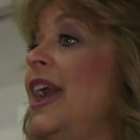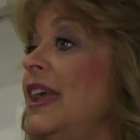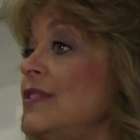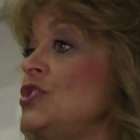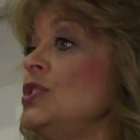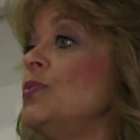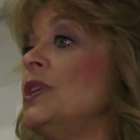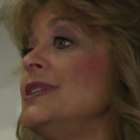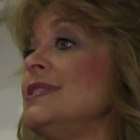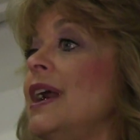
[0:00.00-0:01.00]
And if she
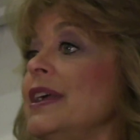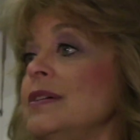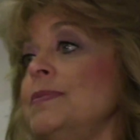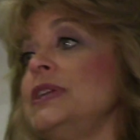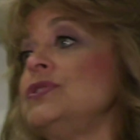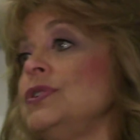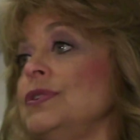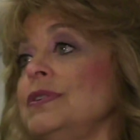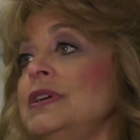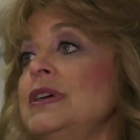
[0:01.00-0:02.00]
was, I commend
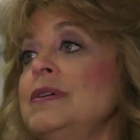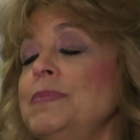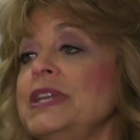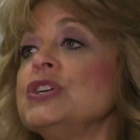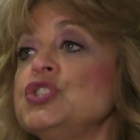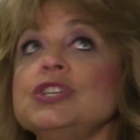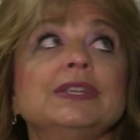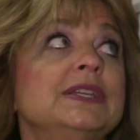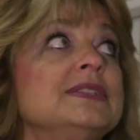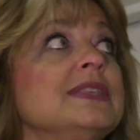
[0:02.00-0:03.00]
her, because she
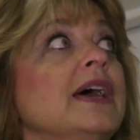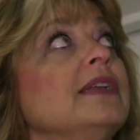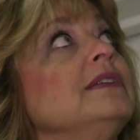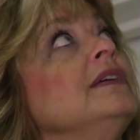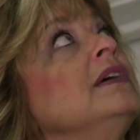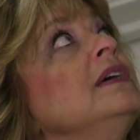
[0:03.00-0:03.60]
needs that.